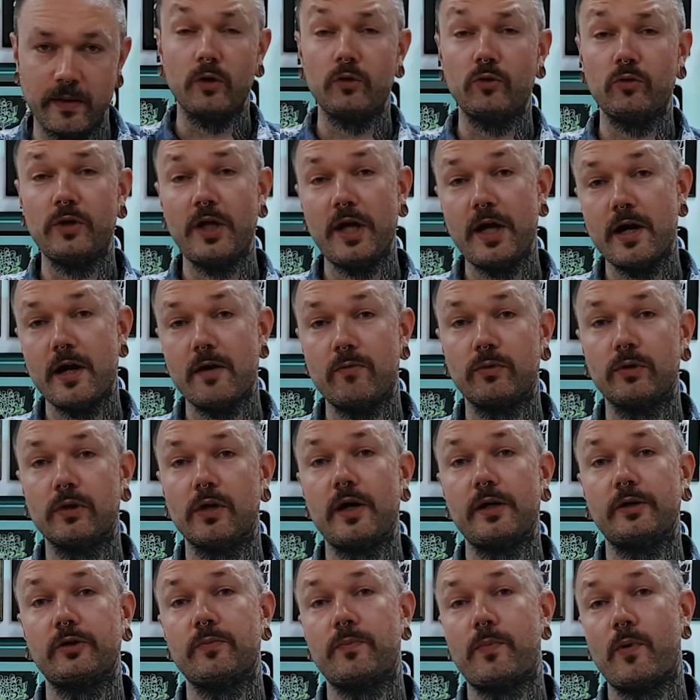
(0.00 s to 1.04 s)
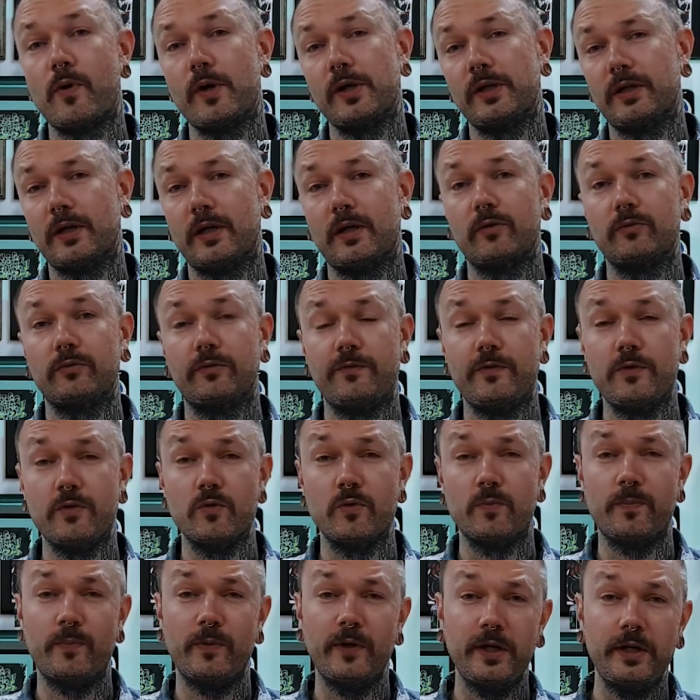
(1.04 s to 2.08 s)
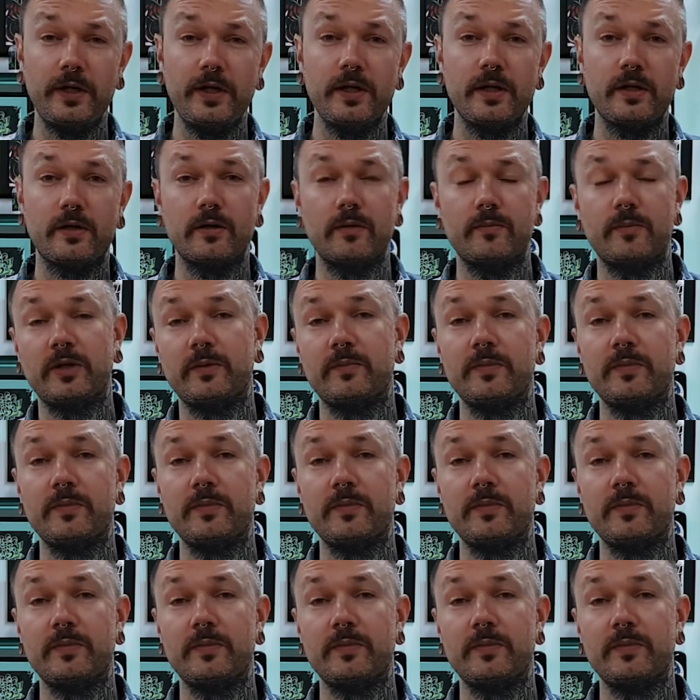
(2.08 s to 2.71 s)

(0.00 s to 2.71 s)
Today I would like to point out few pretty common